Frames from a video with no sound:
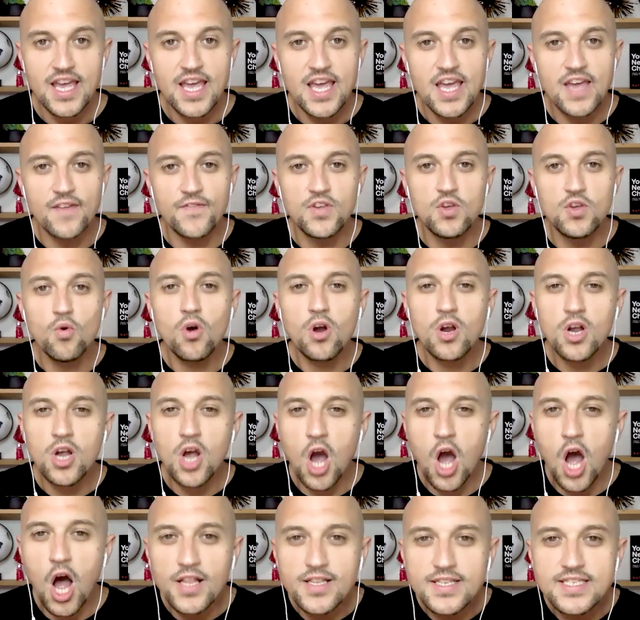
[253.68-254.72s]
If you are
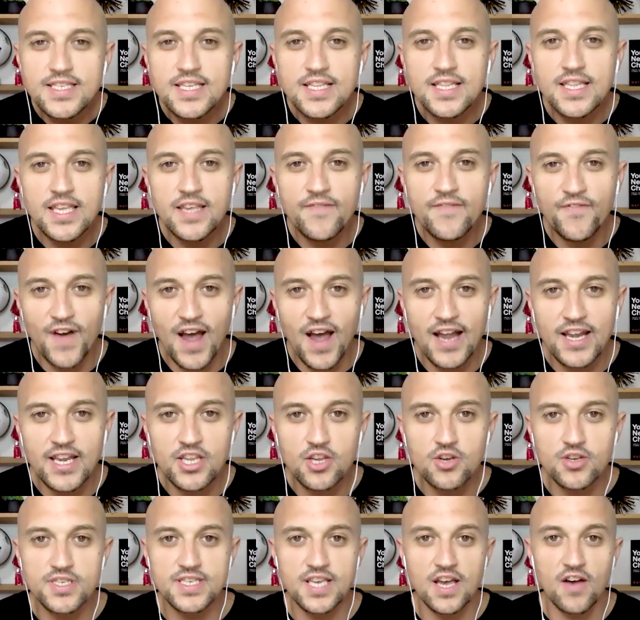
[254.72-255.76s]
constantly finding
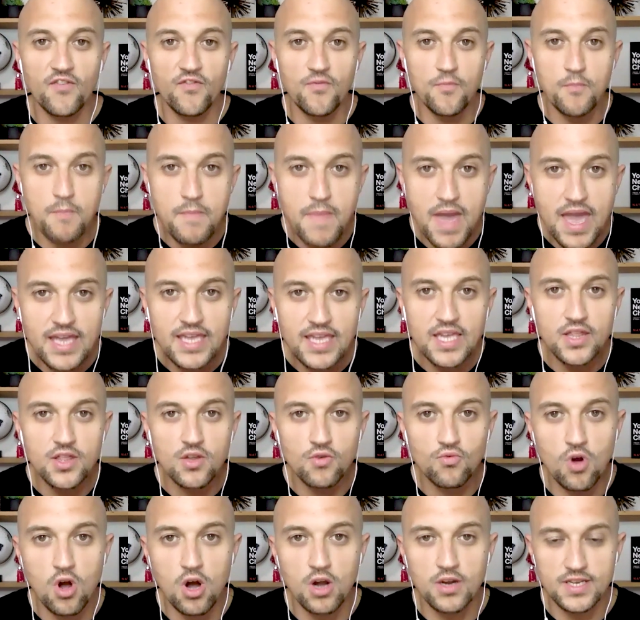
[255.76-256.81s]
yourself making the
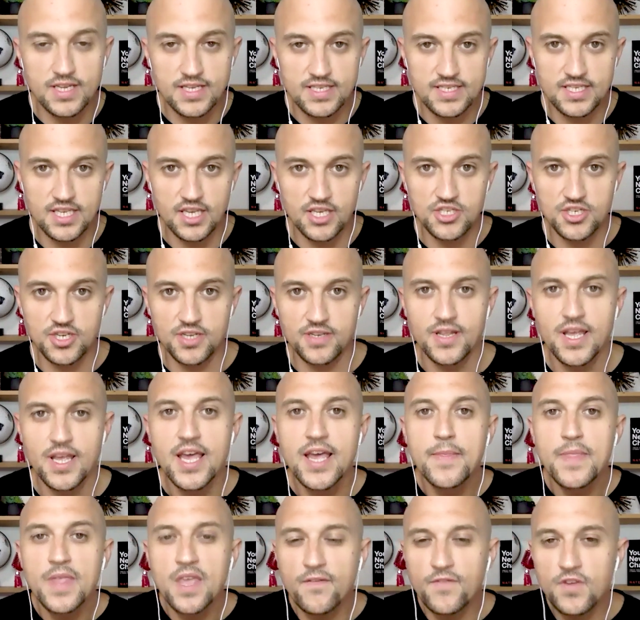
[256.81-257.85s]
wrong decision,
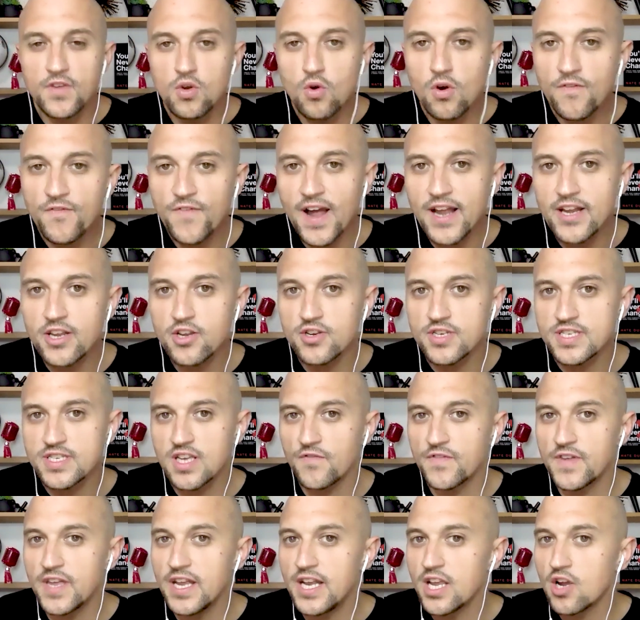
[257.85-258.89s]
if you are finding
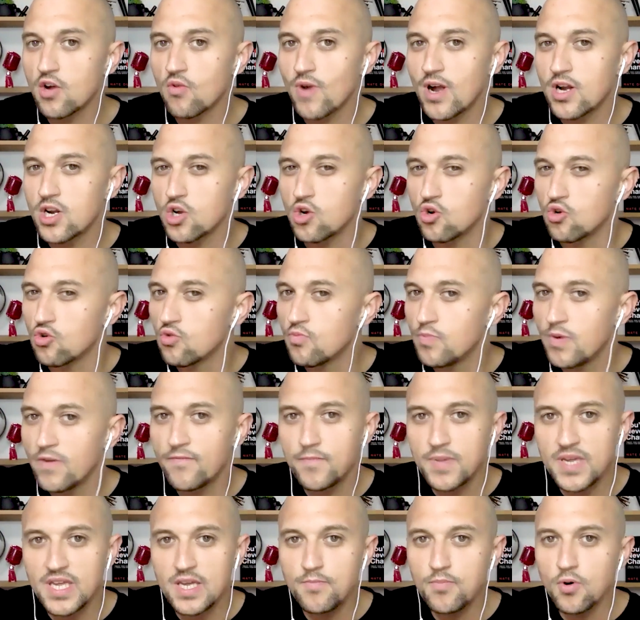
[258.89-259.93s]
yourself getting around a group of
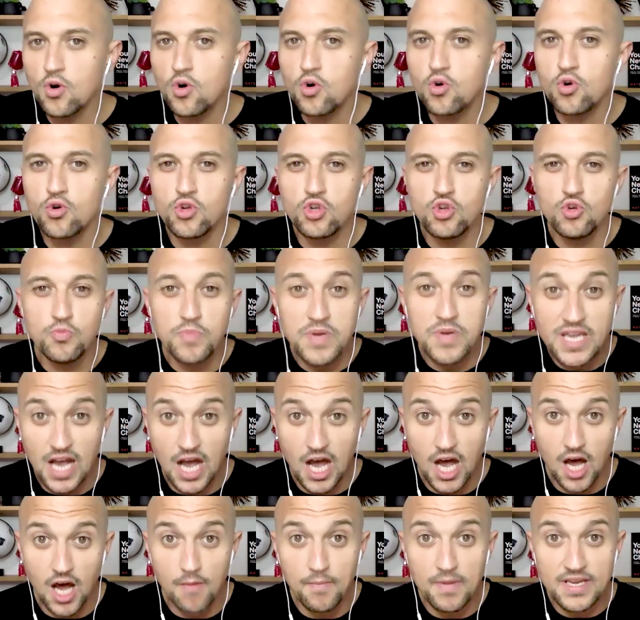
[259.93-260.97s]
people who you
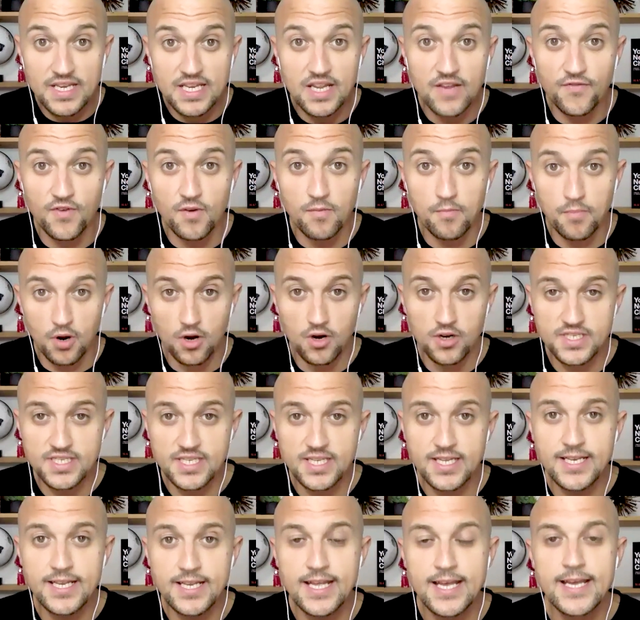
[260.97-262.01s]
become a different
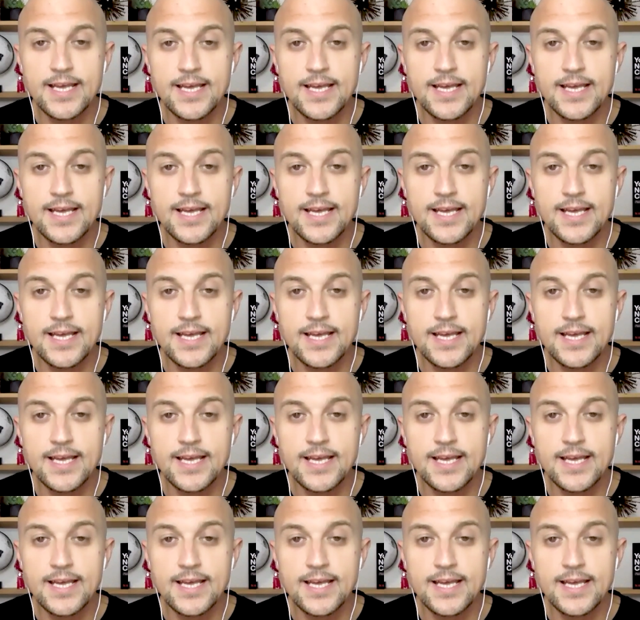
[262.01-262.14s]
person,